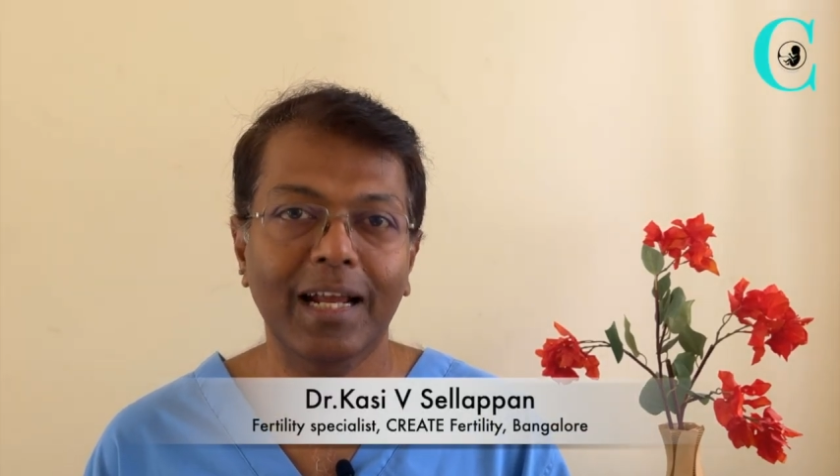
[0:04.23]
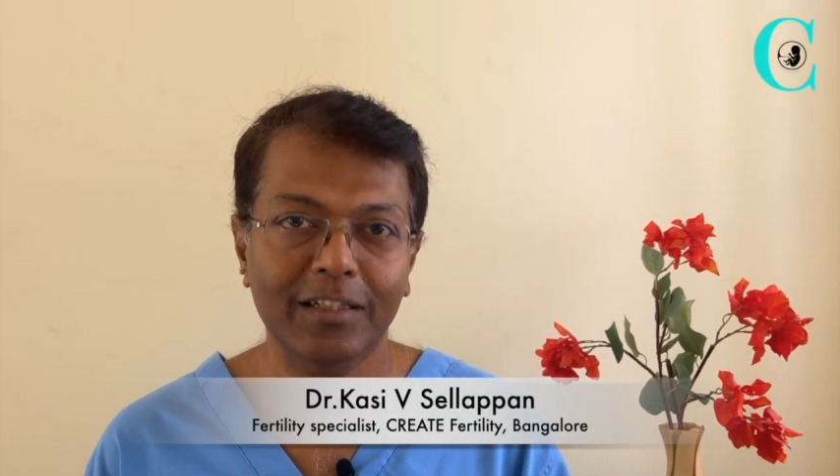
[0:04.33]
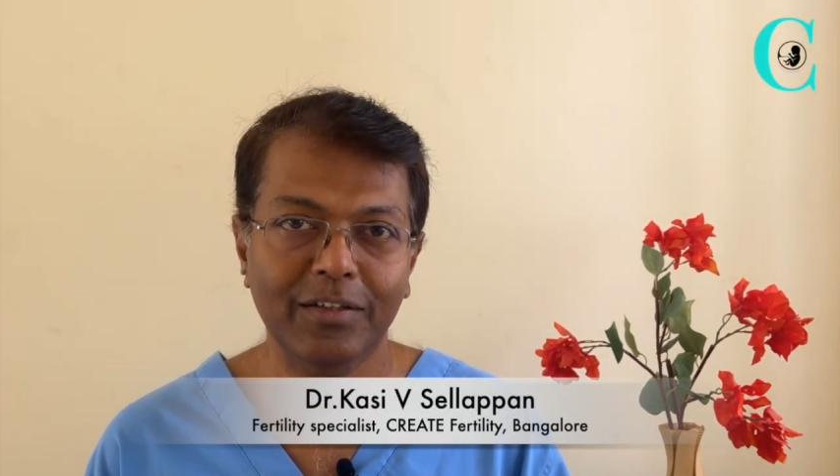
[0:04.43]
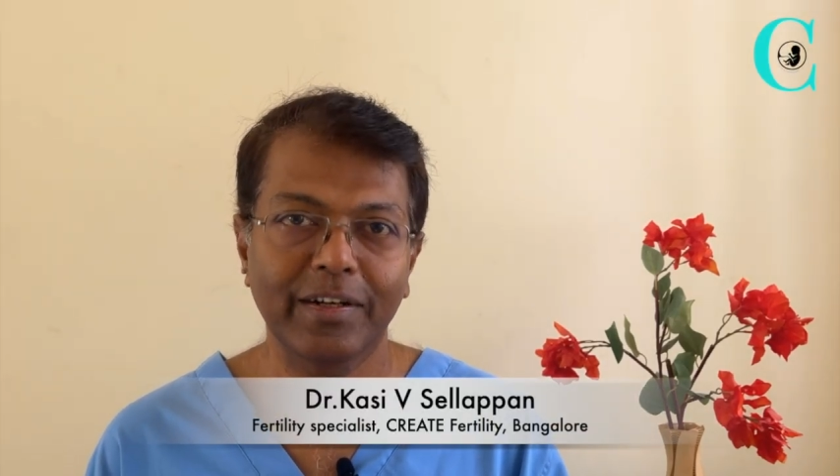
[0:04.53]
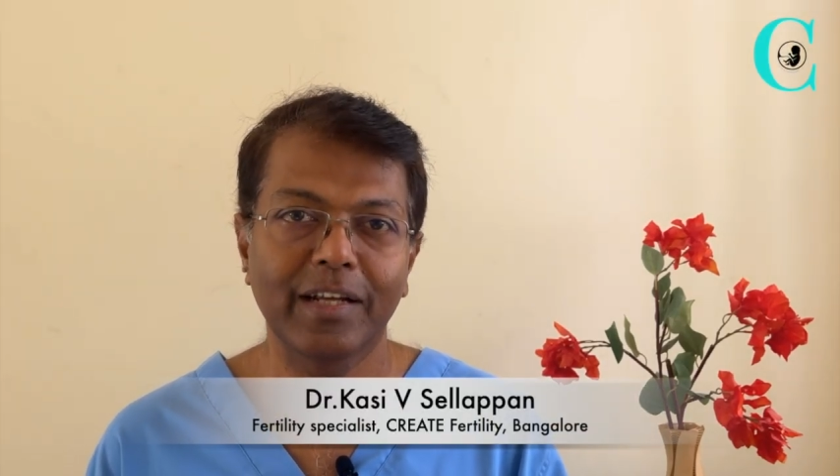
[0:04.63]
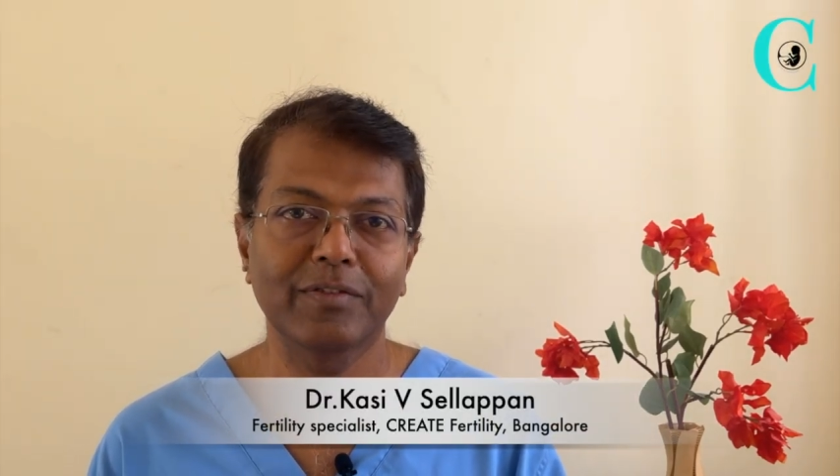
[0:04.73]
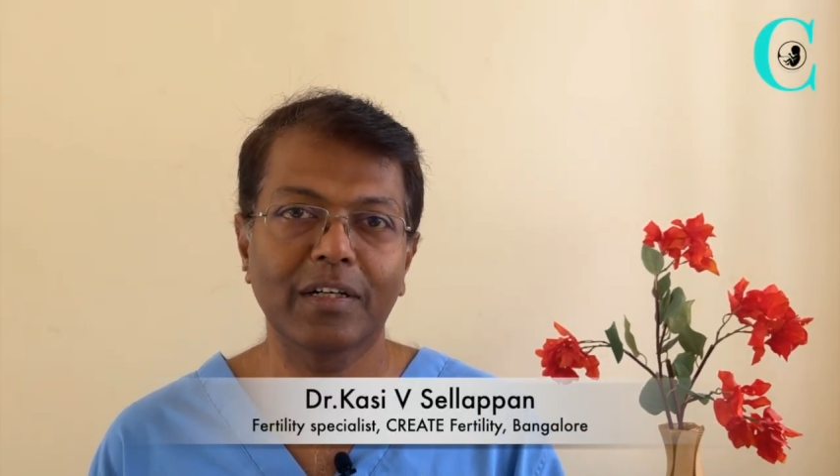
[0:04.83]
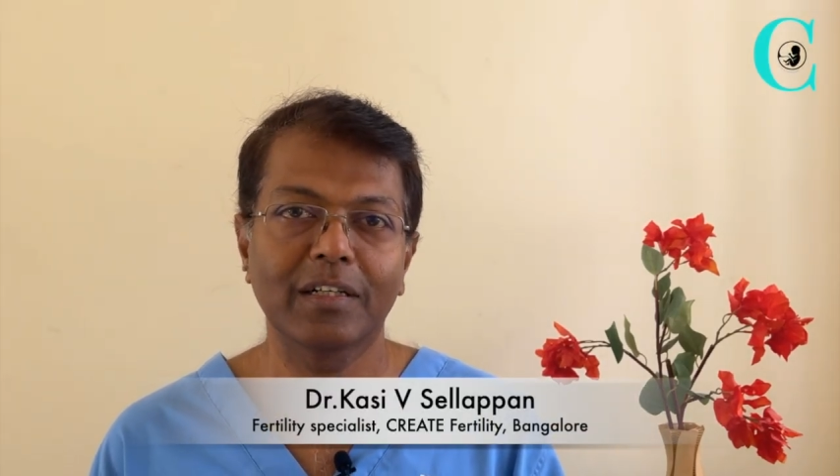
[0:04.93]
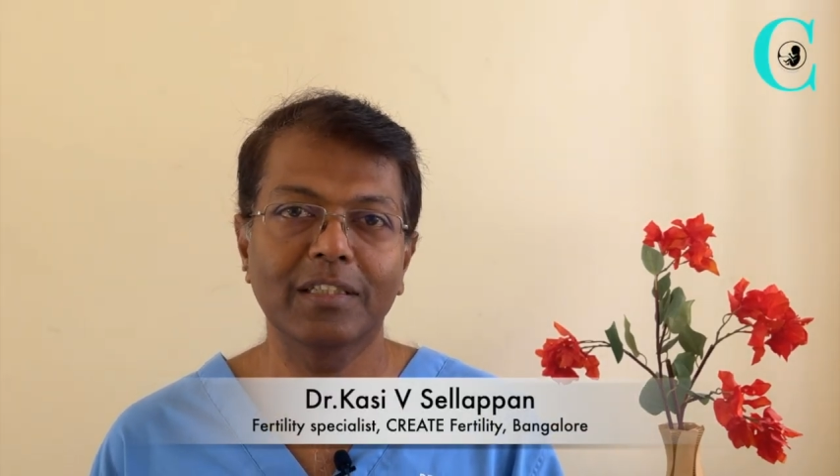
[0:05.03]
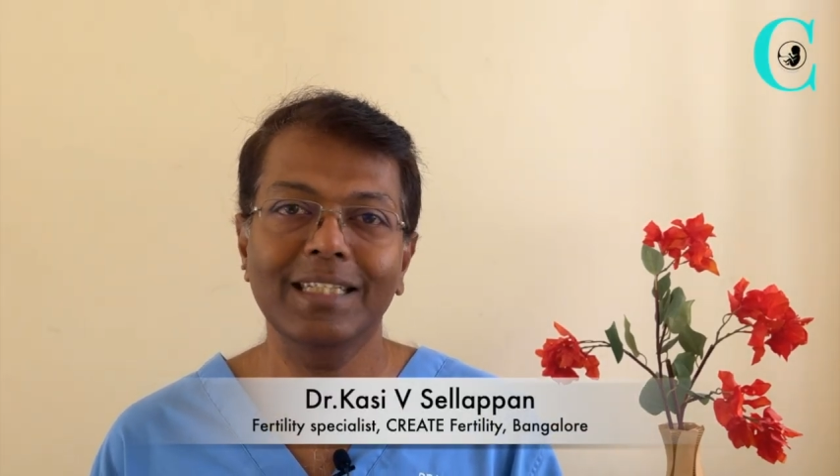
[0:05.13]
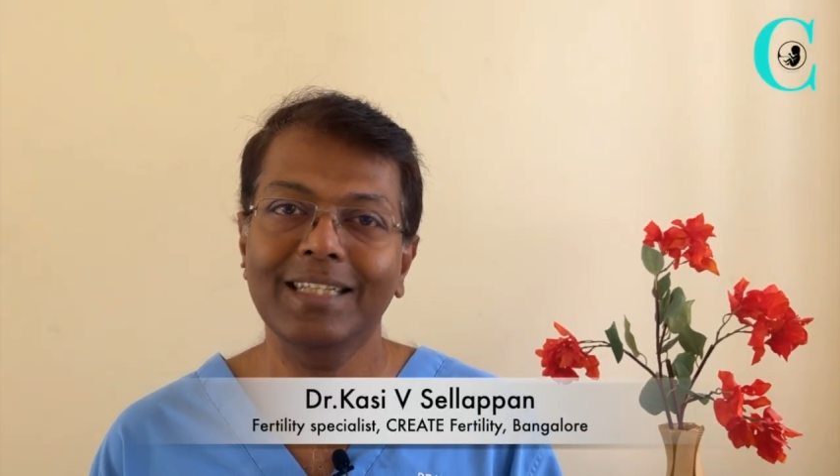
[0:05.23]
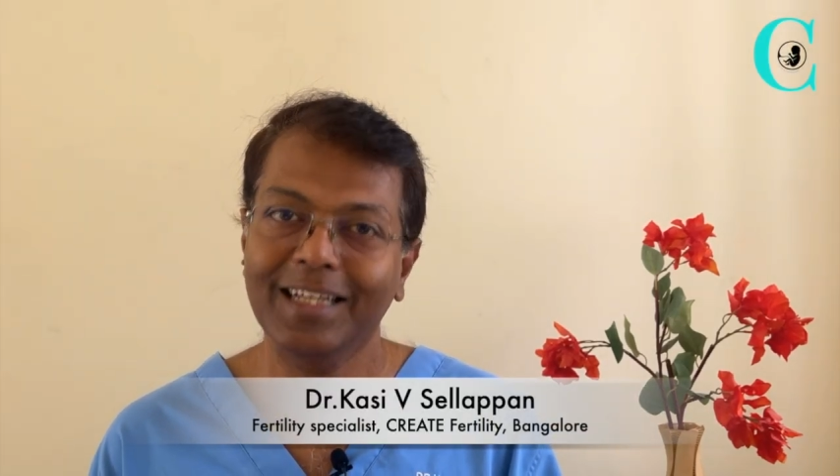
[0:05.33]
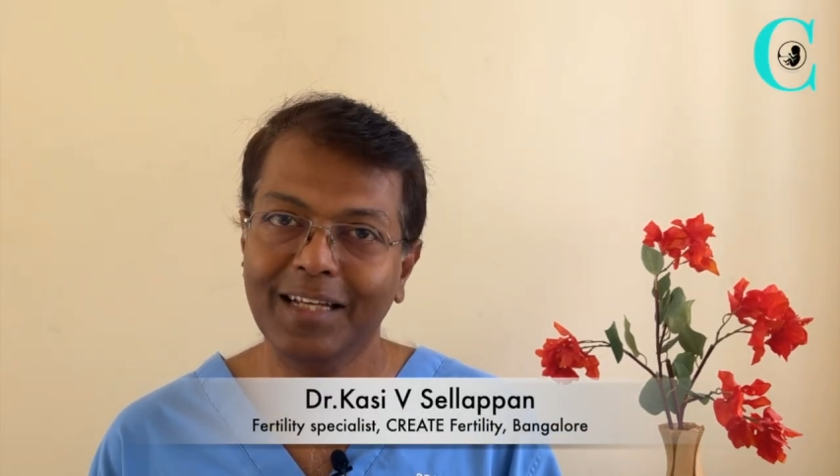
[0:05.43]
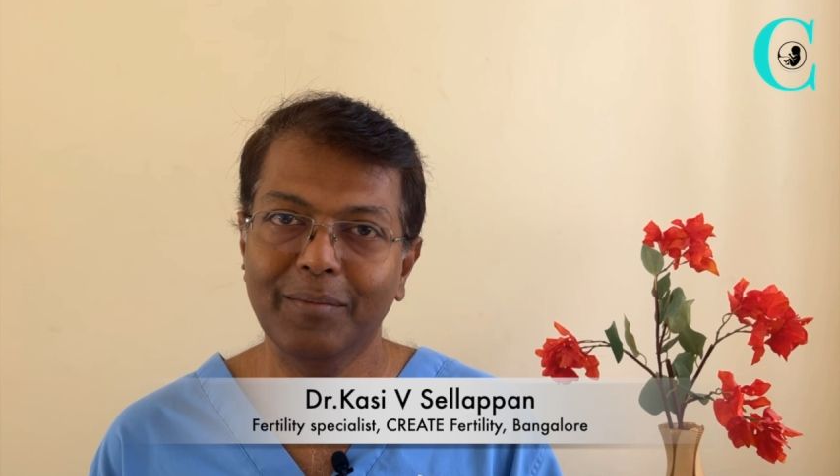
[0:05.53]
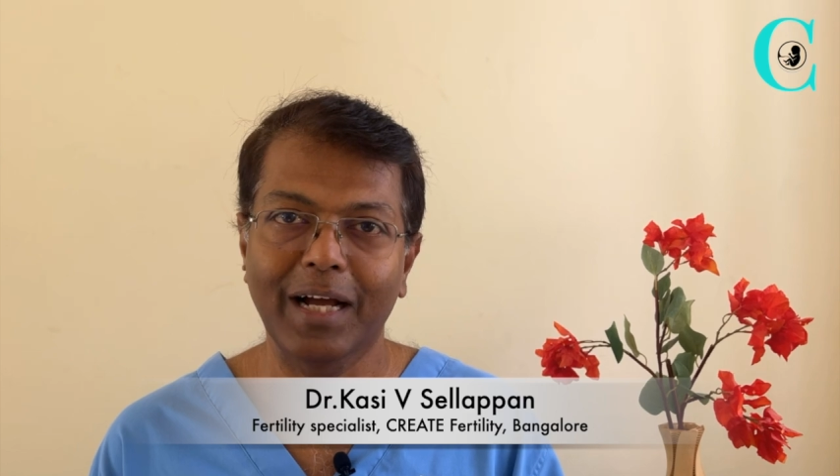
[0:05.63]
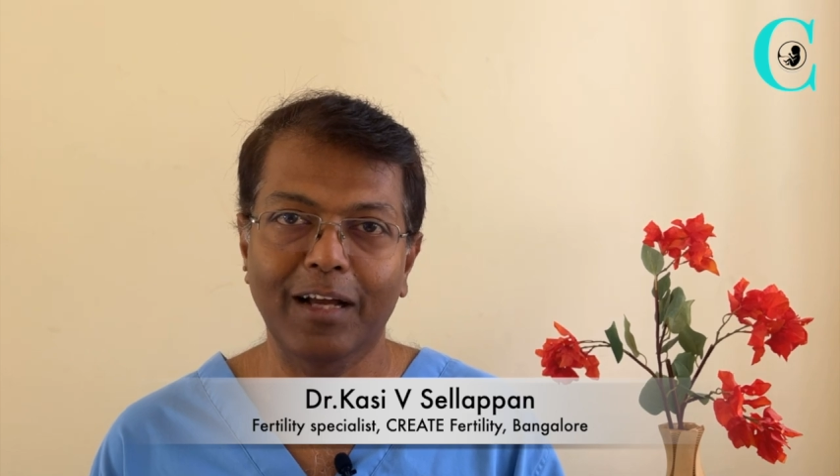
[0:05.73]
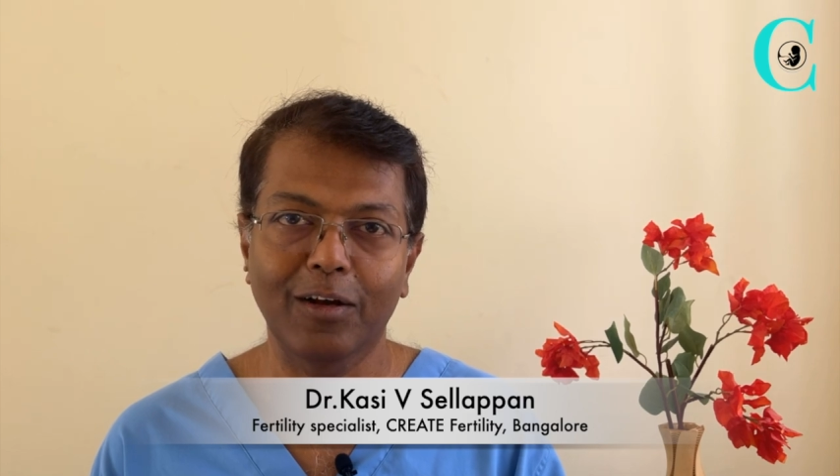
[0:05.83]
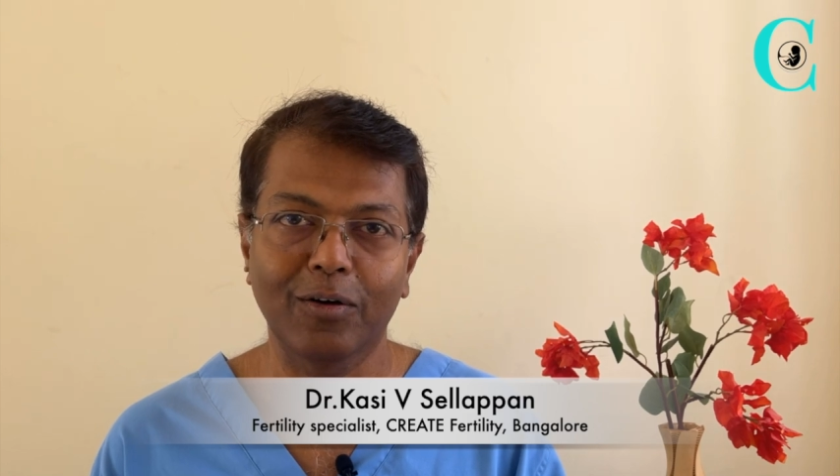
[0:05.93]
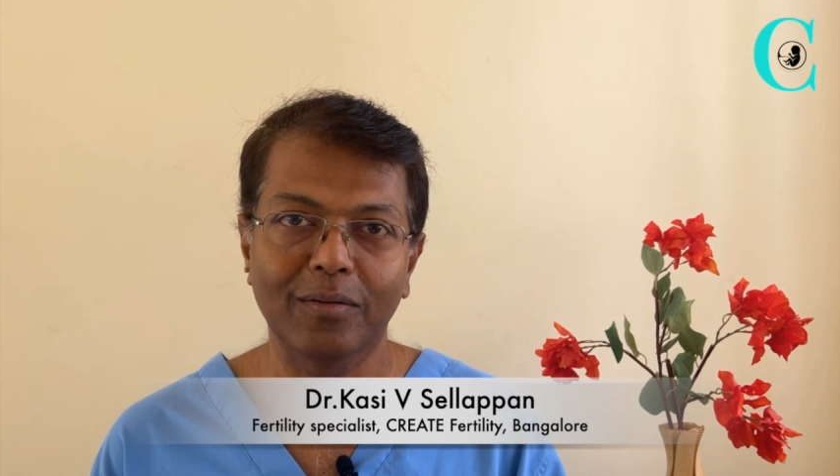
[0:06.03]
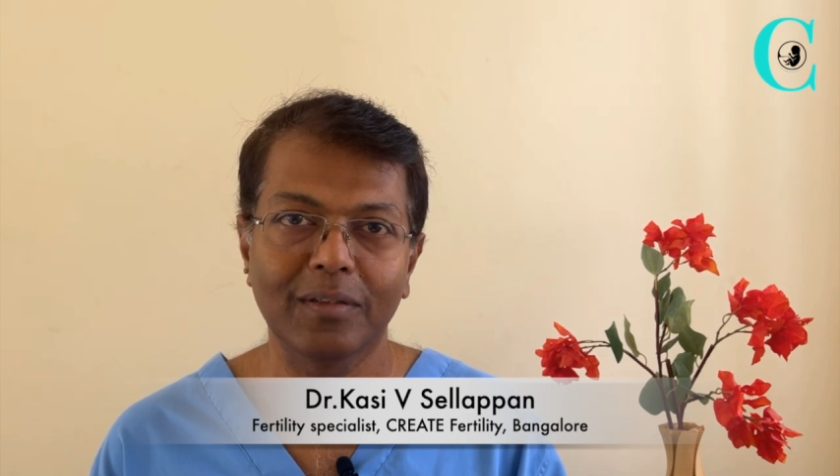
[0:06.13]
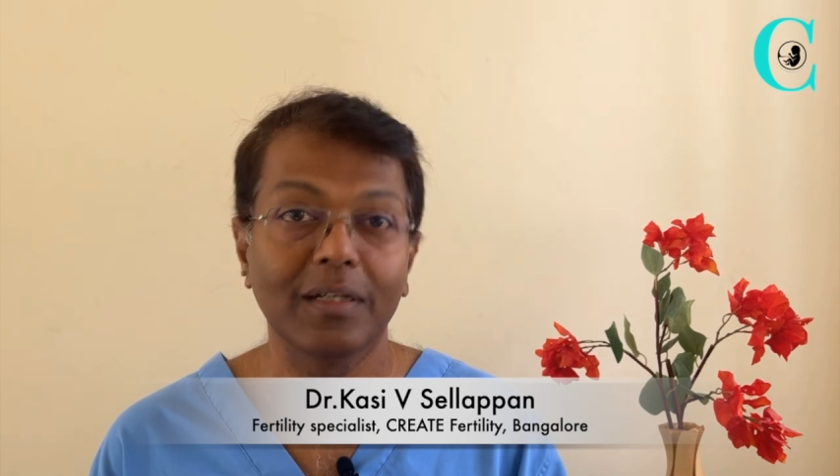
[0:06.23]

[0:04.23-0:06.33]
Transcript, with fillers: at Create Fertility in Bangalore.